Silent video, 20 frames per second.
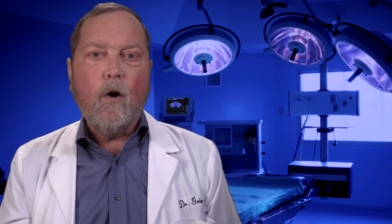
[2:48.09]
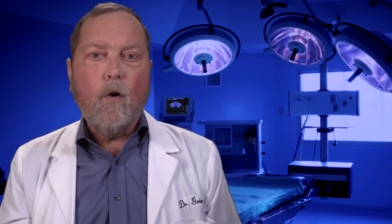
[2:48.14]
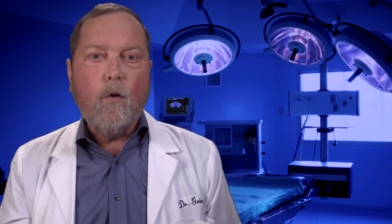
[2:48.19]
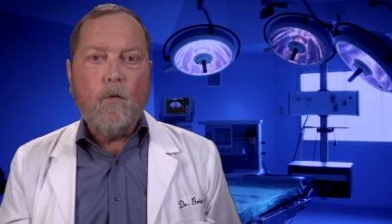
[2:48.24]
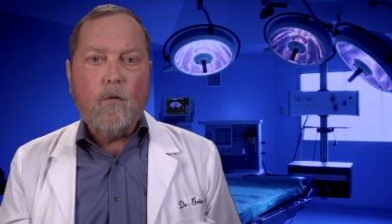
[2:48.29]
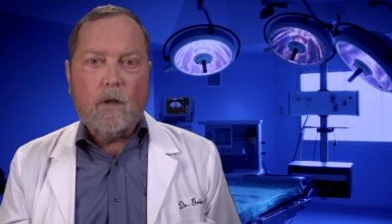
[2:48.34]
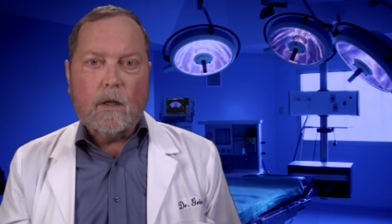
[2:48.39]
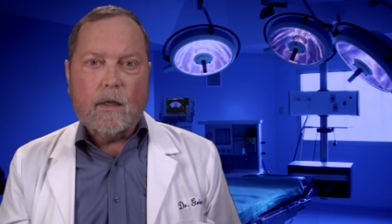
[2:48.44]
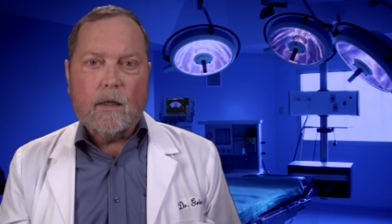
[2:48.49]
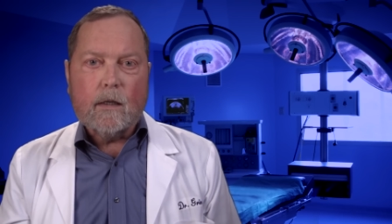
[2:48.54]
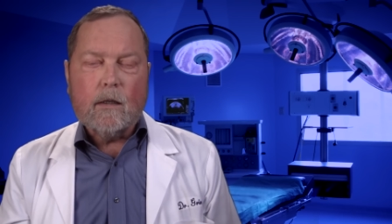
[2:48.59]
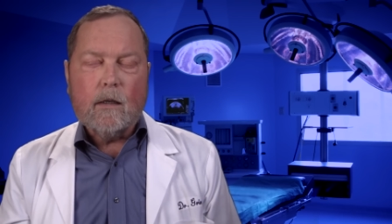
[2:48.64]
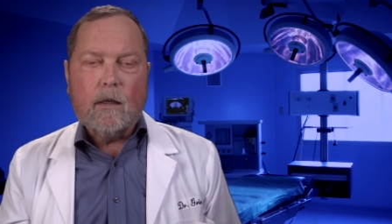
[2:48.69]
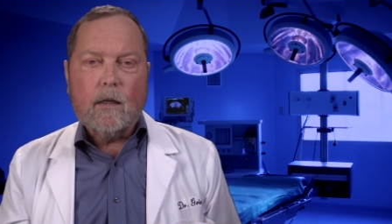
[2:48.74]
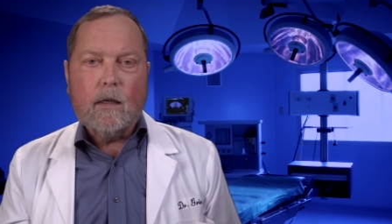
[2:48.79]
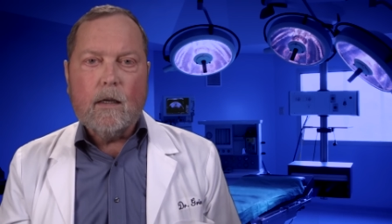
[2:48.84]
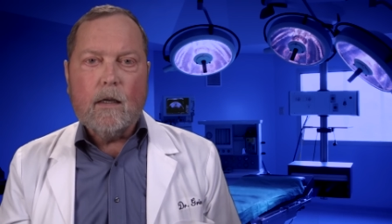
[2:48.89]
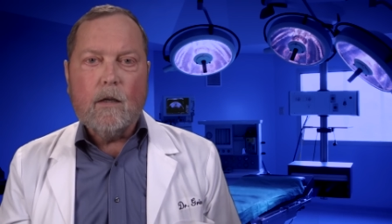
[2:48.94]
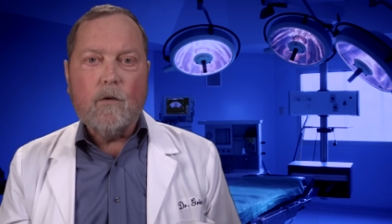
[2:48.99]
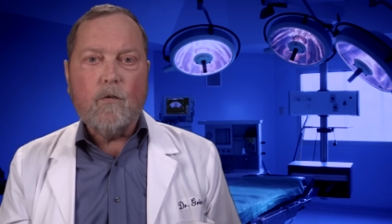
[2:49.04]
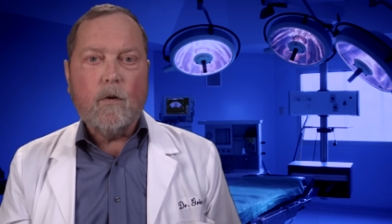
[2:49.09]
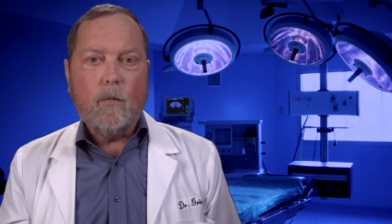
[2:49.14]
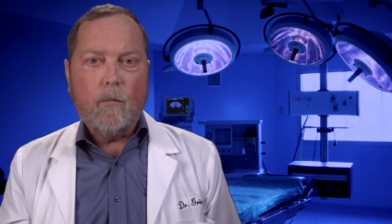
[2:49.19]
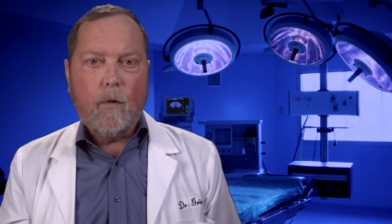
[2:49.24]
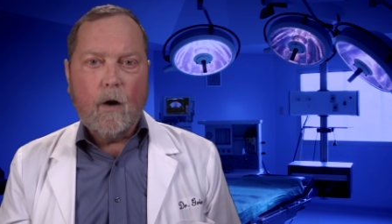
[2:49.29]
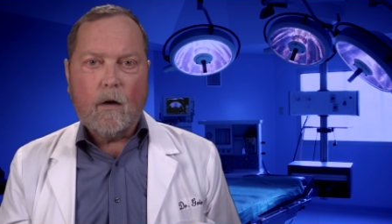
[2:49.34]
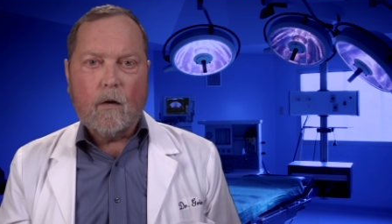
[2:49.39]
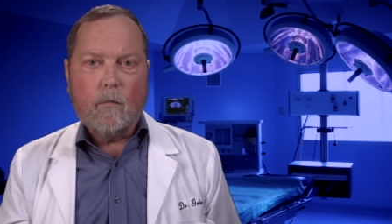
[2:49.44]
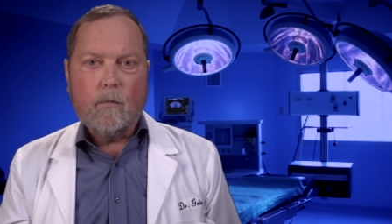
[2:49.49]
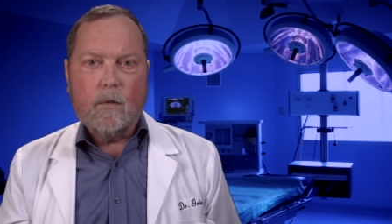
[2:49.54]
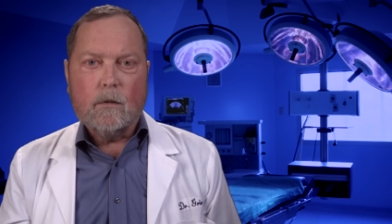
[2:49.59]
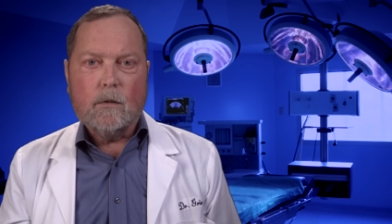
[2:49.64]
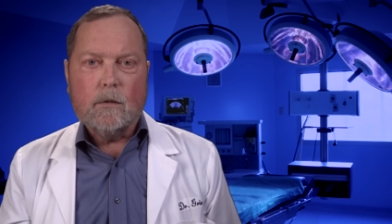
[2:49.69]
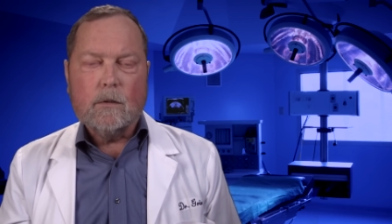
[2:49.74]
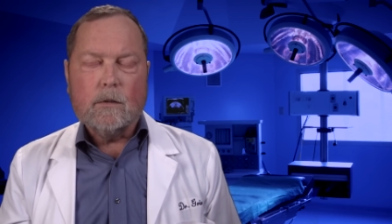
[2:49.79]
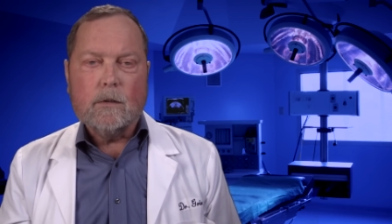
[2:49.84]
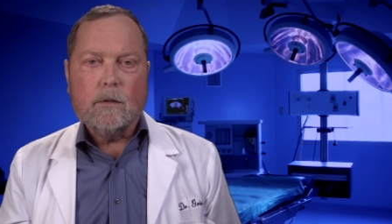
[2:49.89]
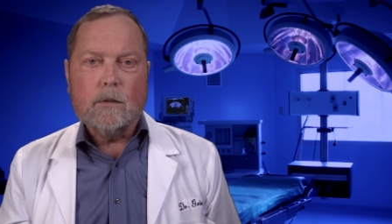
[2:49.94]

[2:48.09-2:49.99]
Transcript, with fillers: only, is remarkable.